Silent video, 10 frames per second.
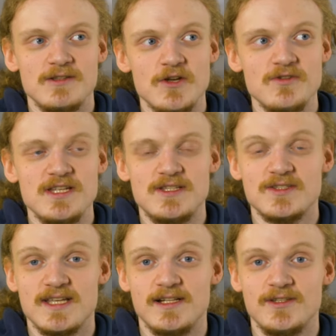don't need to
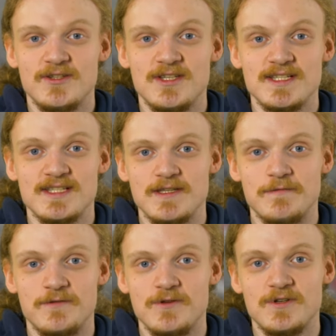tell you this
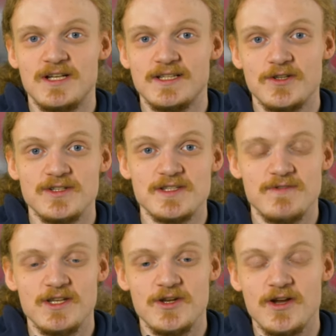if you clicked on this
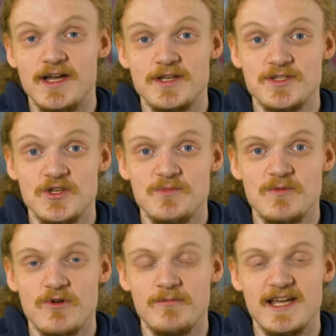video. I assume you
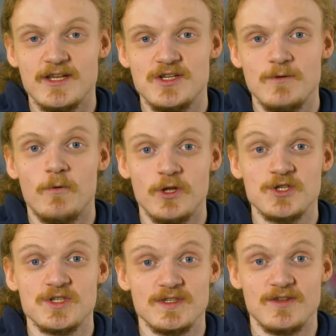probably actually
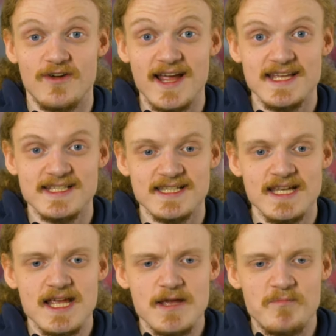watched the race.
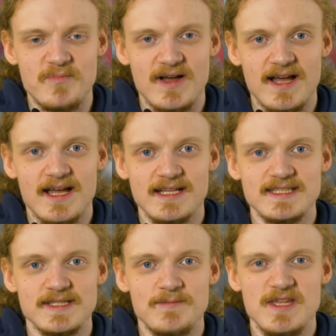
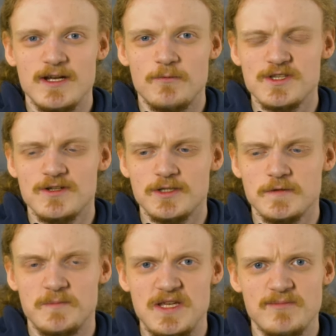But yeah, there was a lot
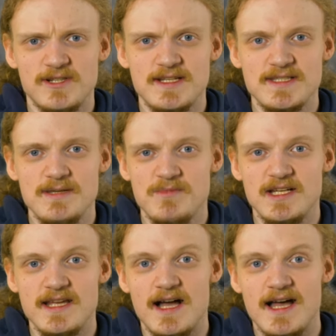of people that
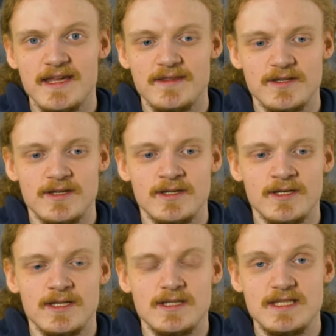seemingly either
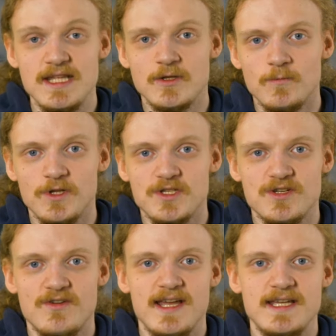didn't watch
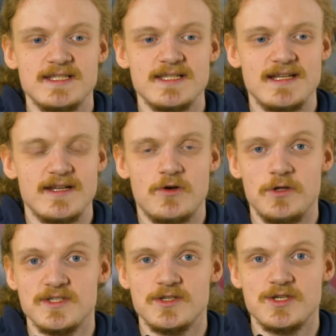the race and then
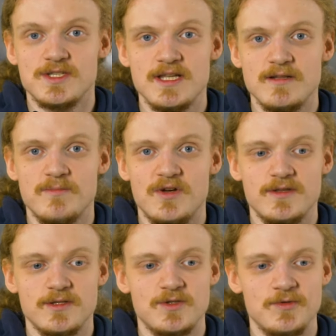also just didn't
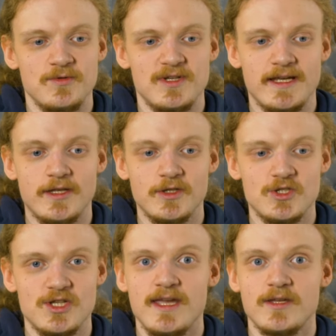bother to like
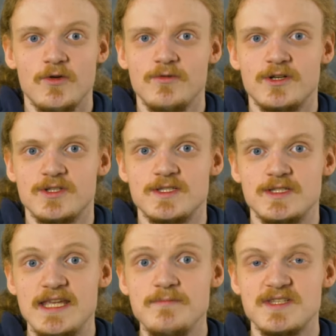check, oh, there's
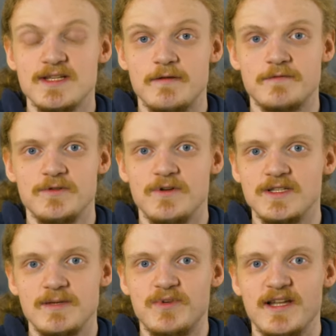teams in F2 and
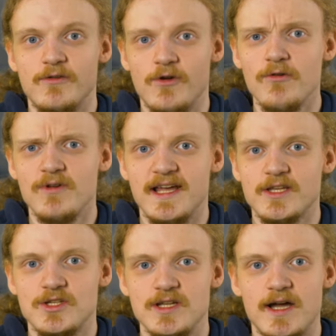they play a role.
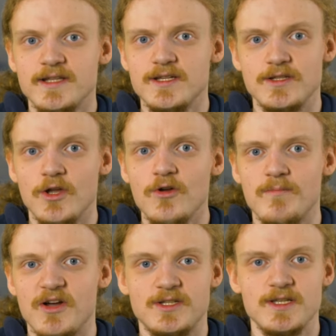Actually, I didn't know
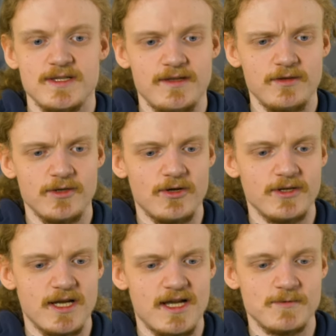about this. I thought all the
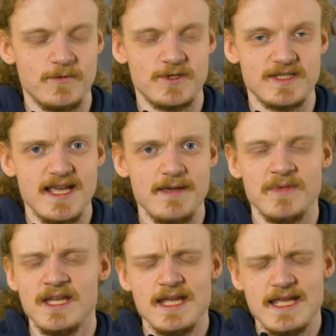cars were the same.
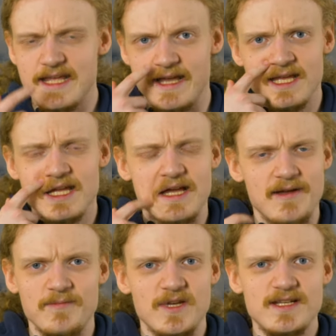Yeah,
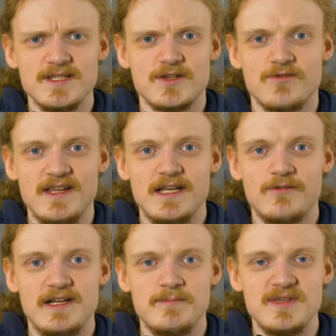it is a really,
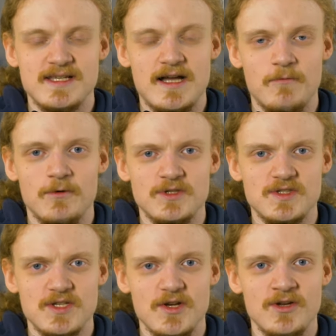really bizarre one.
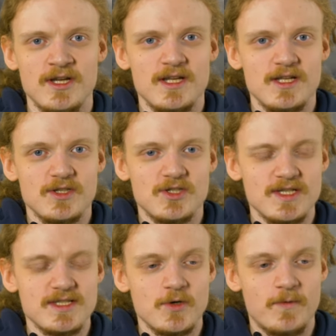So
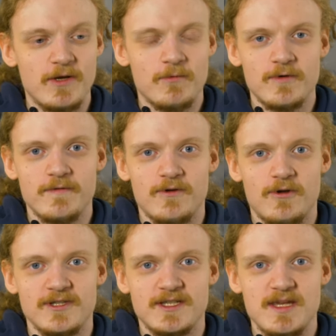just a quick one for
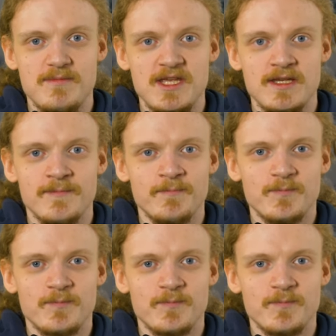all the Kimi,